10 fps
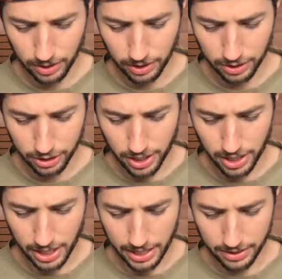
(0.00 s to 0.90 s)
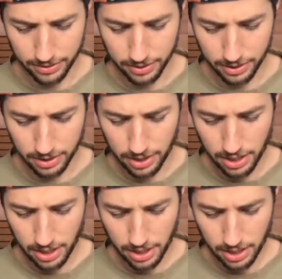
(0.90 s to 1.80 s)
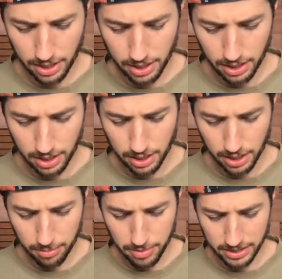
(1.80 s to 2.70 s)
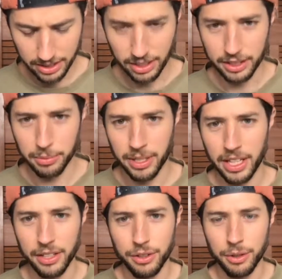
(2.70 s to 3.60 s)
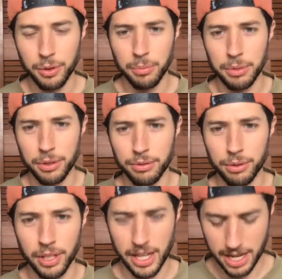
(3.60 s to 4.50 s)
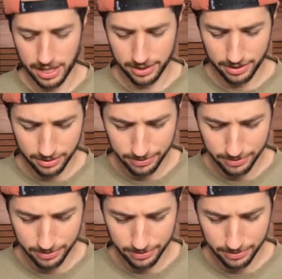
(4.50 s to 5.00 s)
Shay has an amazing husband and 2 beautiful cats